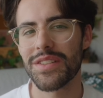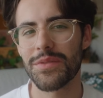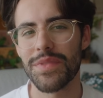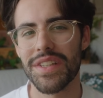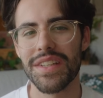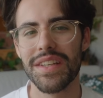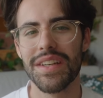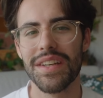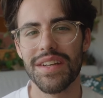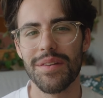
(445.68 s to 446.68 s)
as me
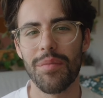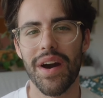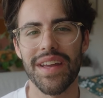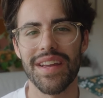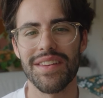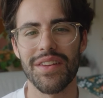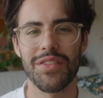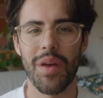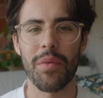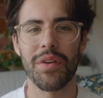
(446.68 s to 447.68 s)
buying the
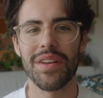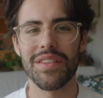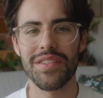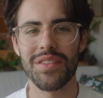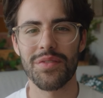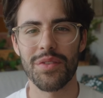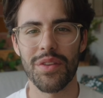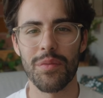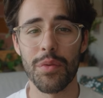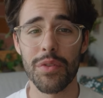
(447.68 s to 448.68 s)
summaries for
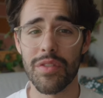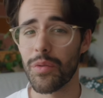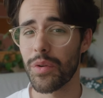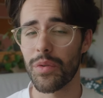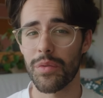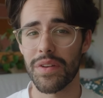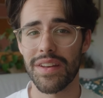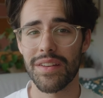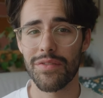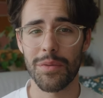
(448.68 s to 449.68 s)
the books that we were
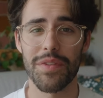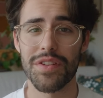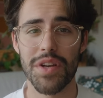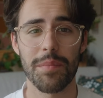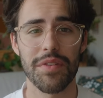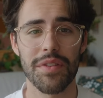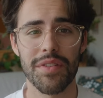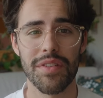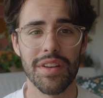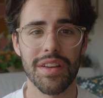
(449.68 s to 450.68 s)
reading from the
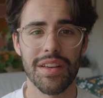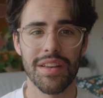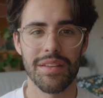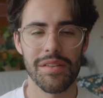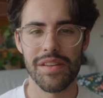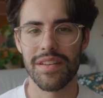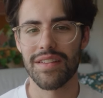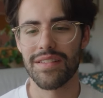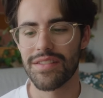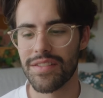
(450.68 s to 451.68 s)
chapters in
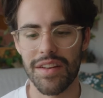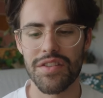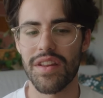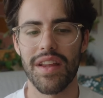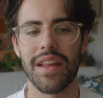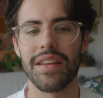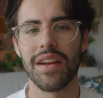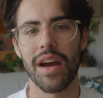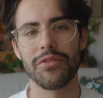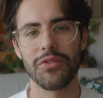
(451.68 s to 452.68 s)
such that I
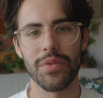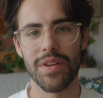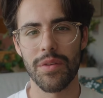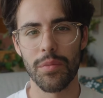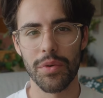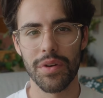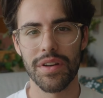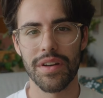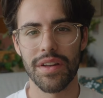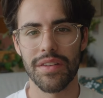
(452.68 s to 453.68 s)
didn't have to read the book.
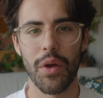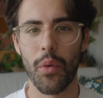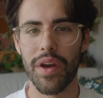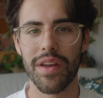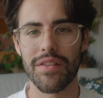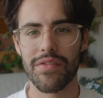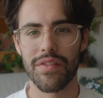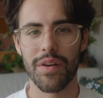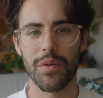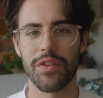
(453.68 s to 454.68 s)
That way, if
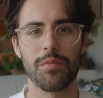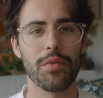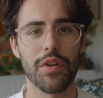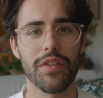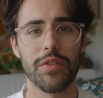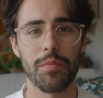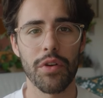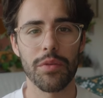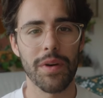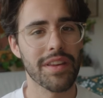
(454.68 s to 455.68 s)
I was put on the
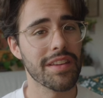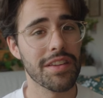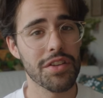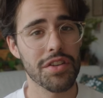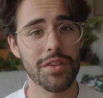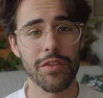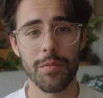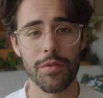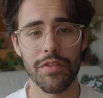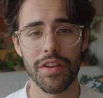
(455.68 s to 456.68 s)
spot by the teacher or the
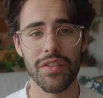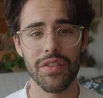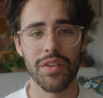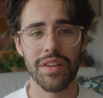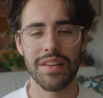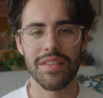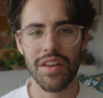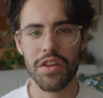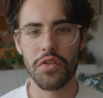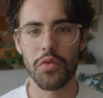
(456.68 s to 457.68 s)
professor, at least
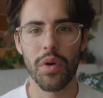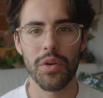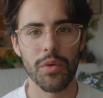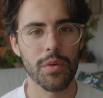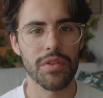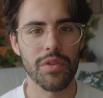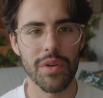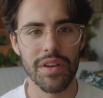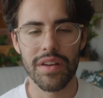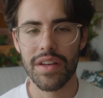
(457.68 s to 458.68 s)
I knew what we were
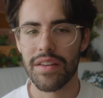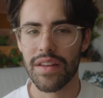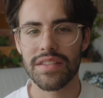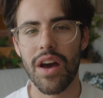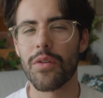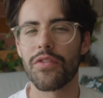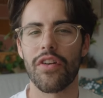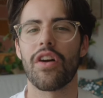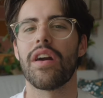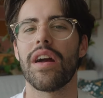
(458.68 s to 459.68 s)
doing. That's how
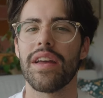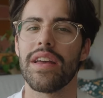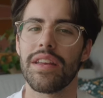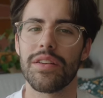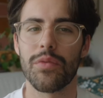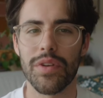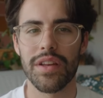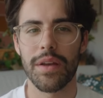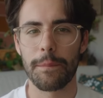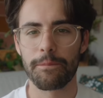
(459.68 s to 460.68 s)
far I hated
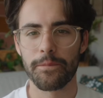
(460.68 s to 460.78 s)
reading.